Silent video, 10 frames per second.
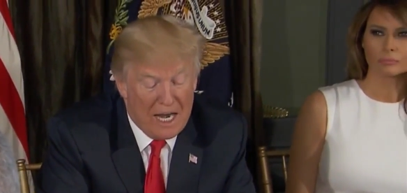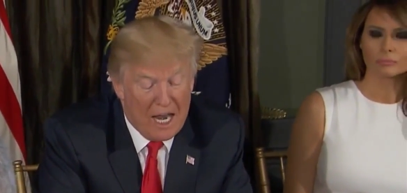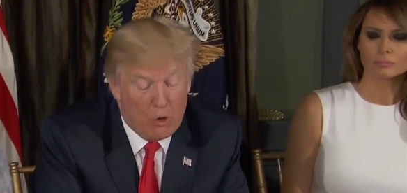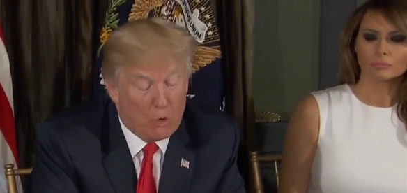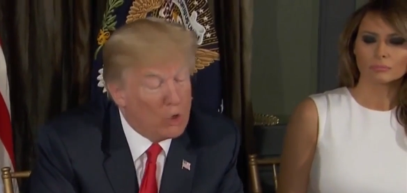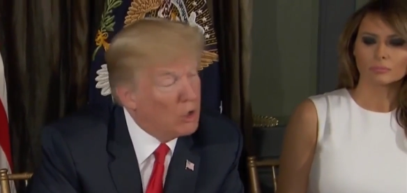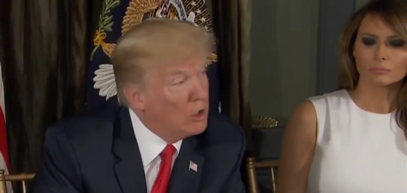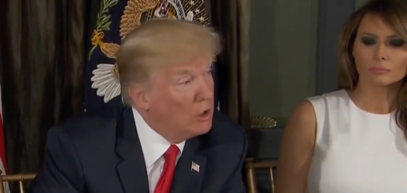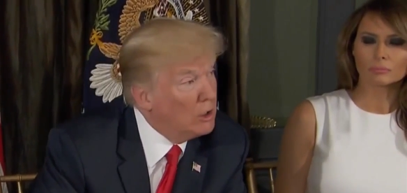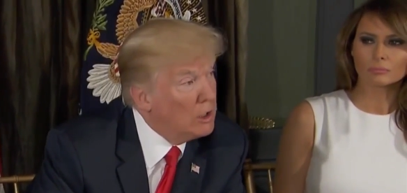Speaker 1: and
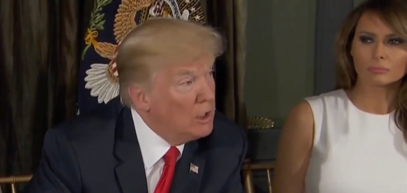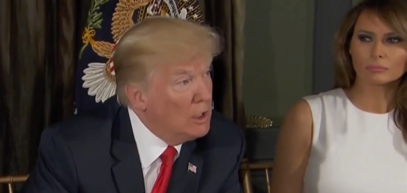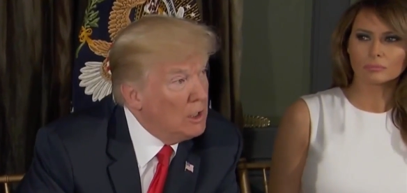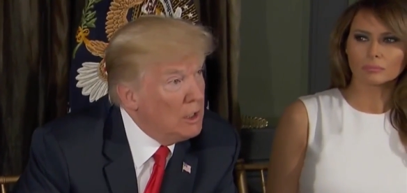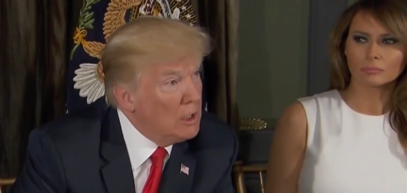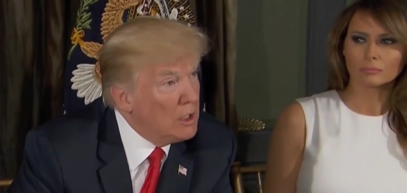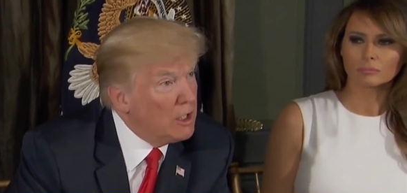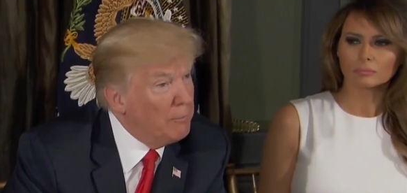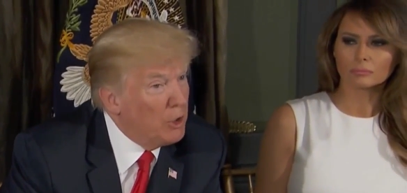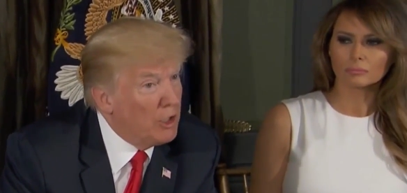rural,
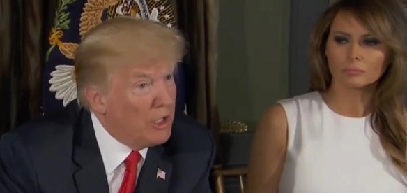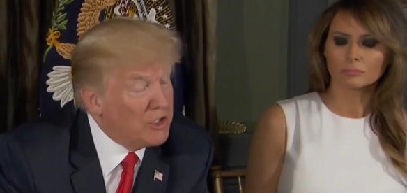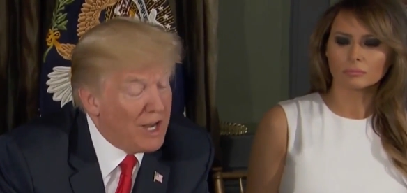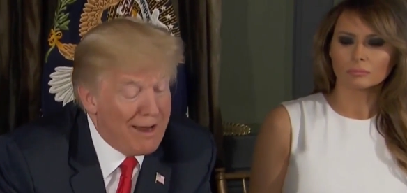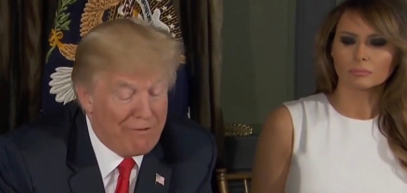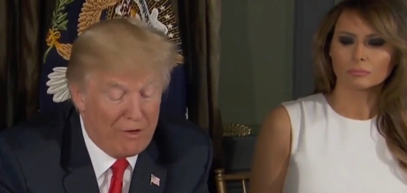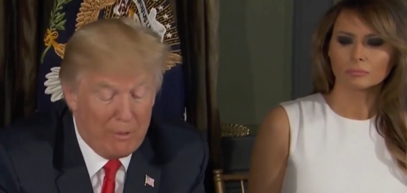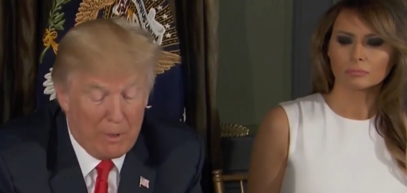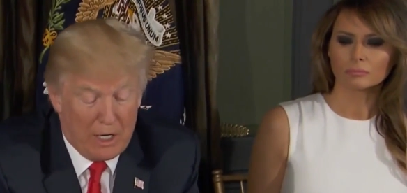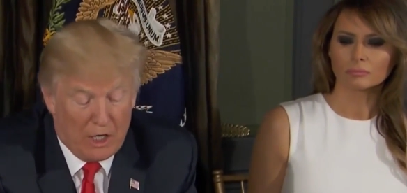communities,
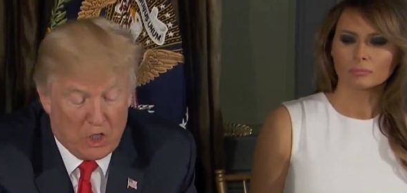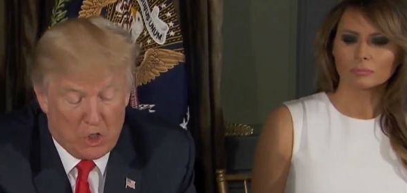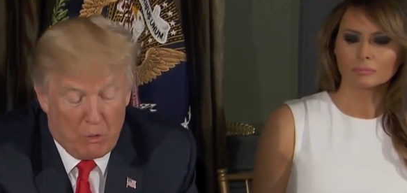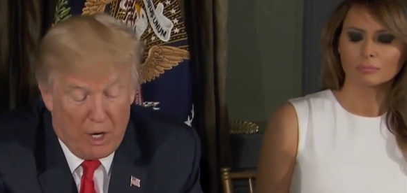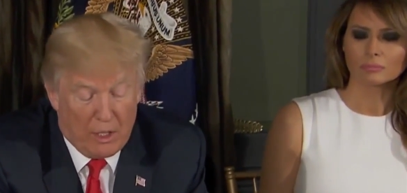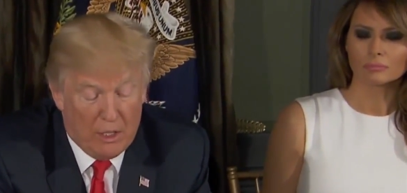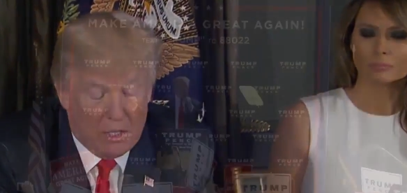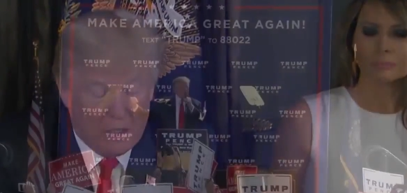everybody is threatened.